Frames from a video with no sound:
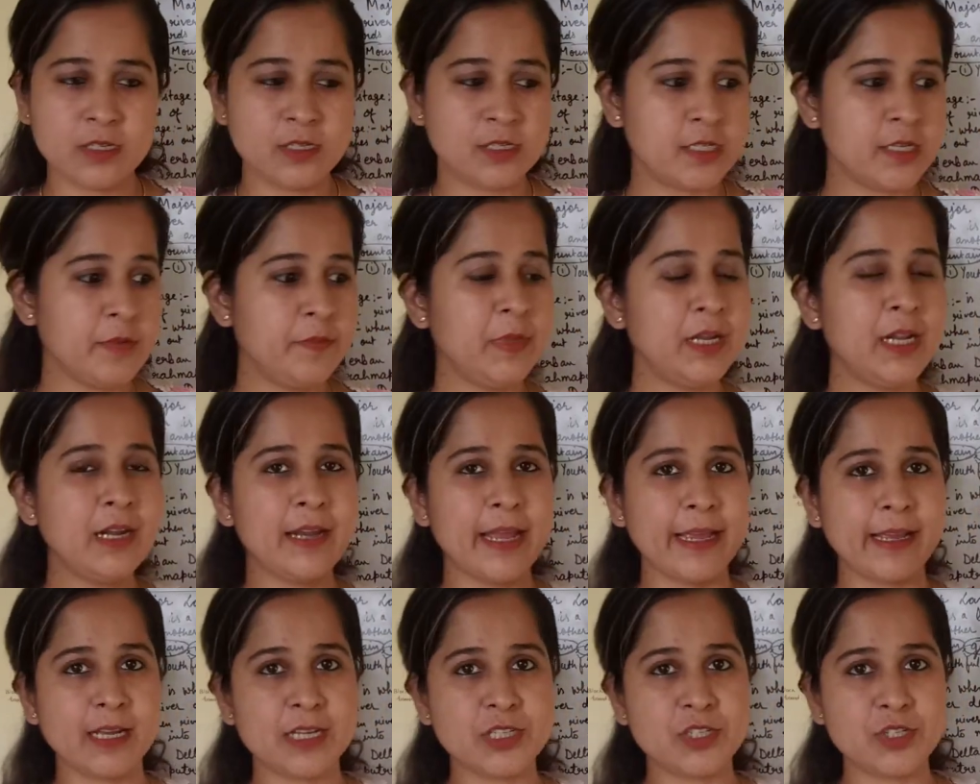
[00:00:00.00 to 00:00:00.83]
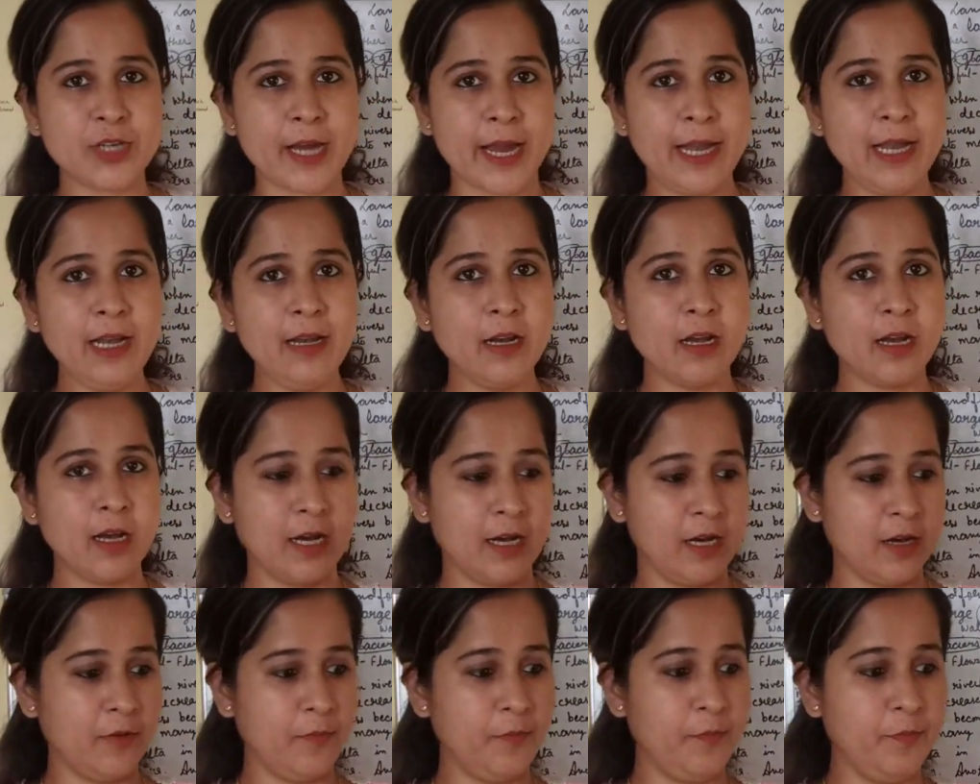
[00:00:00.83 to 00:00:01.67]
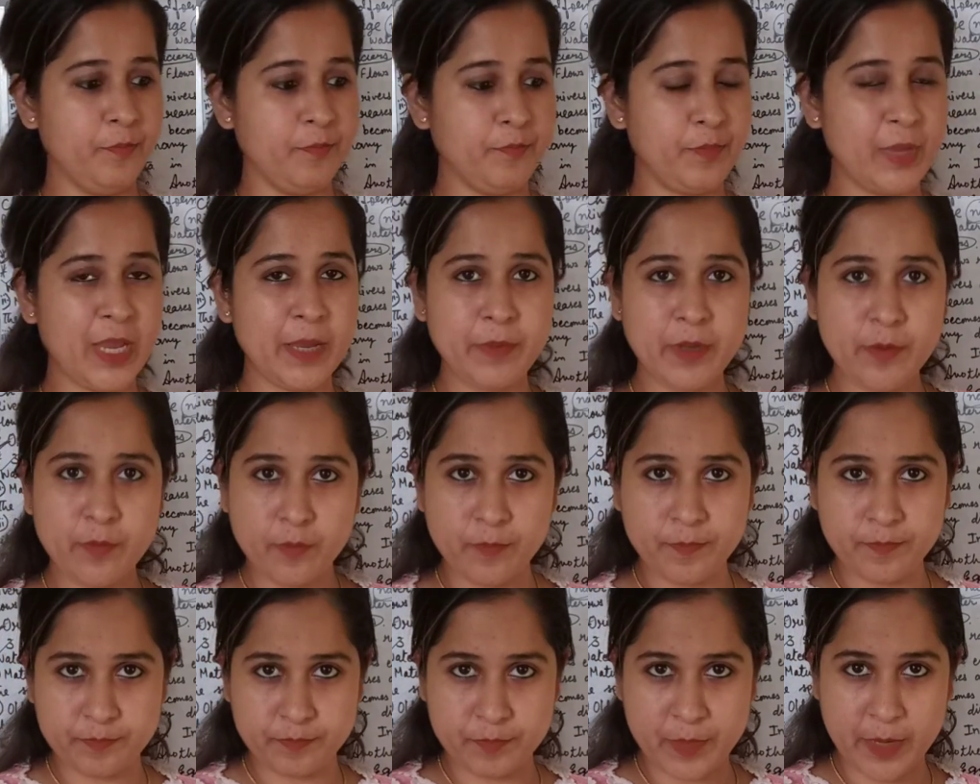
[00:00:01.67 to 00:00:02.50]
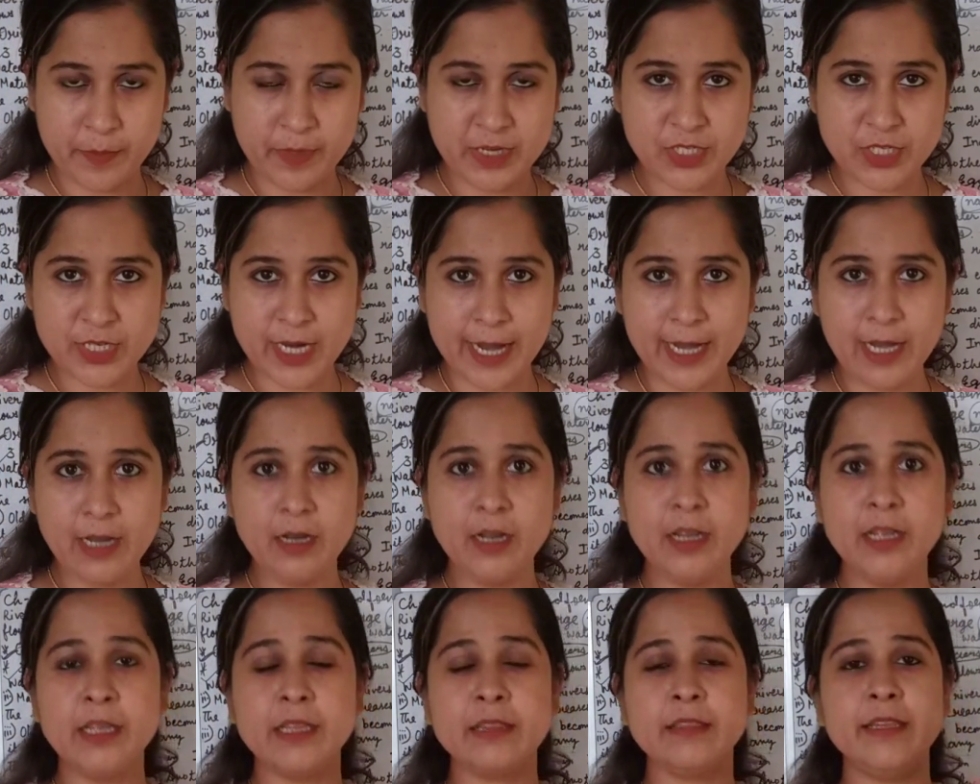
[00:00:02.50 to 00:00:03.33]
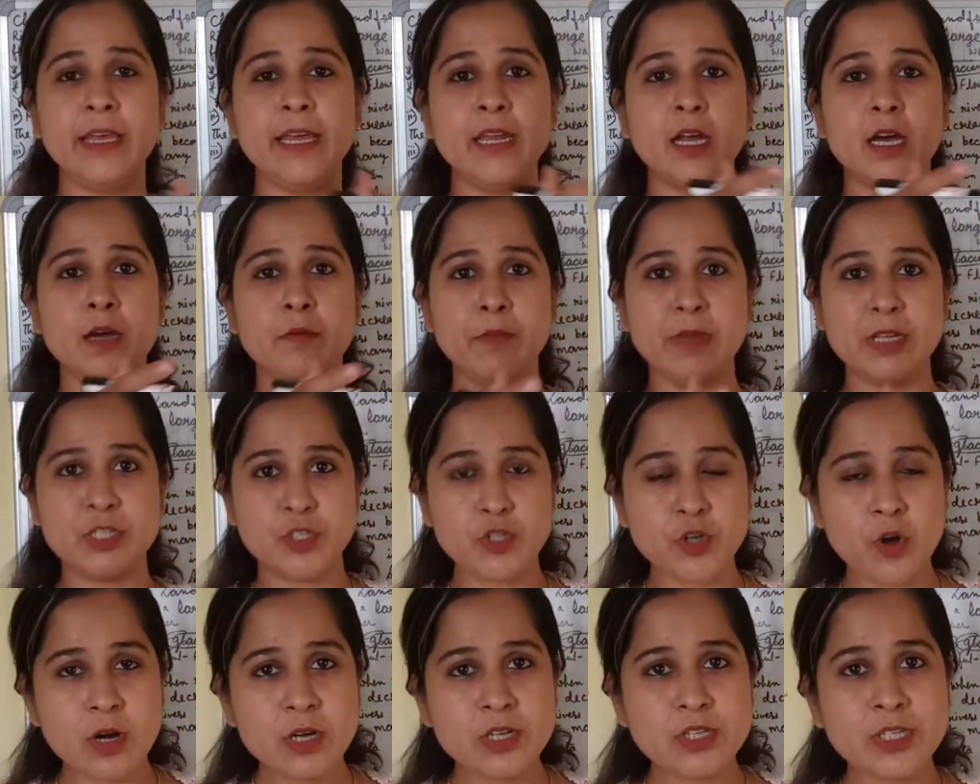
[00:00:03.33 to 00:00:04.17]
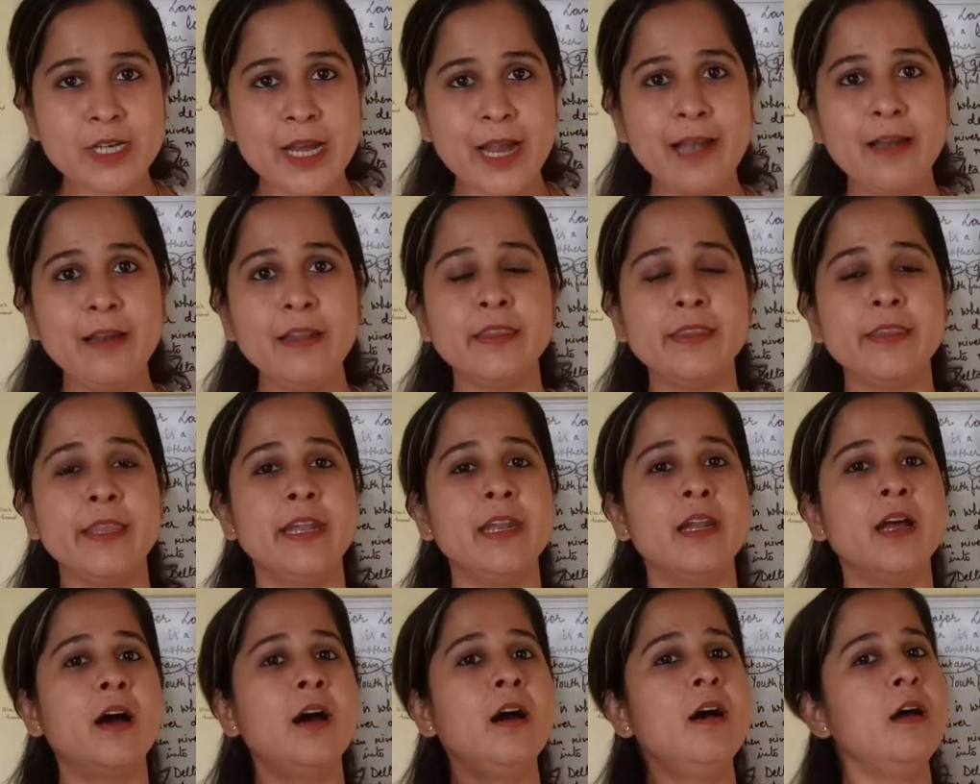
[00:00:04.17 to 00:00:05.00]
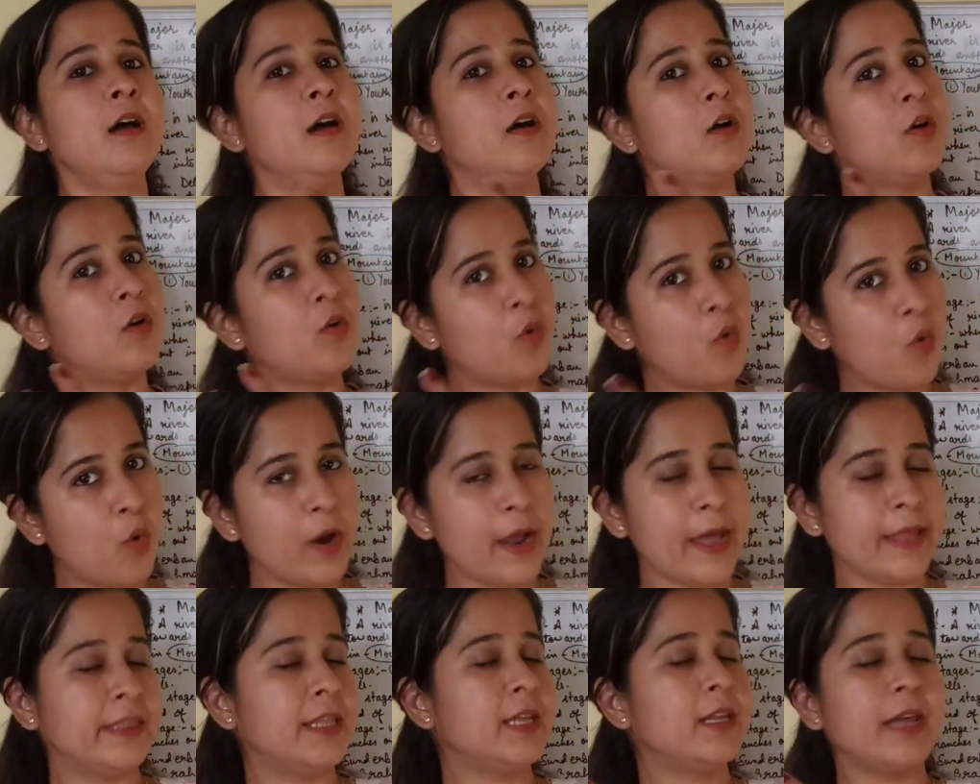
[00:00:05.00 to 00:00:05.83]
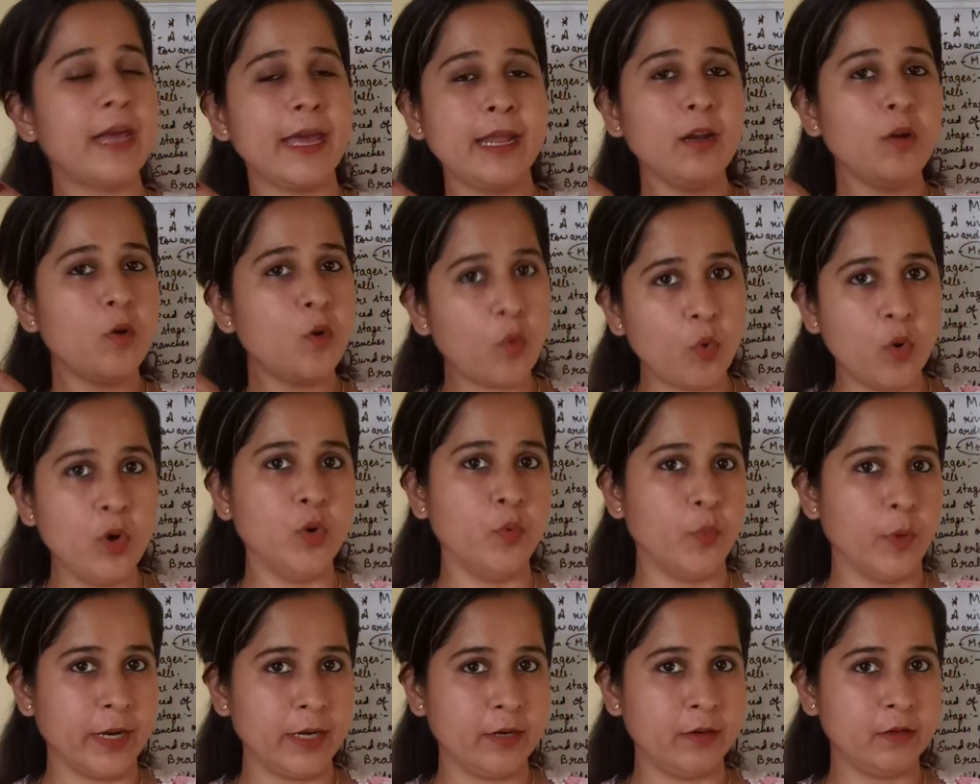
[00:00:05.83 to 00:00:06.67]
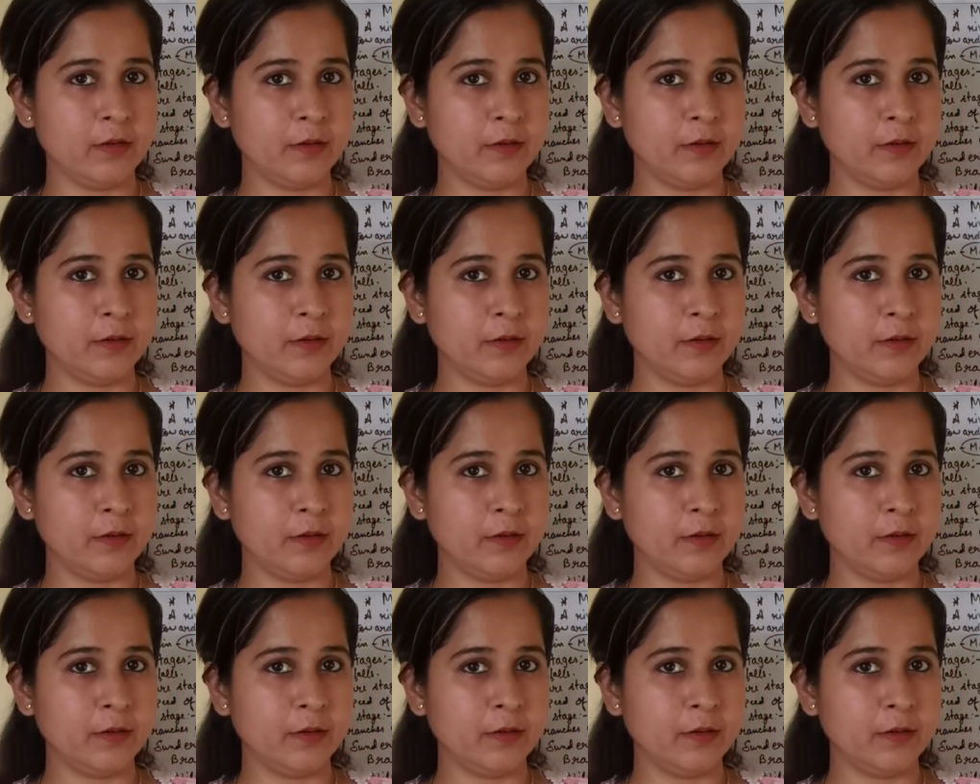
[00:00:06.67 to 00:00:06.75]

Similar like a child, a baby child, then a mature child, then an old one.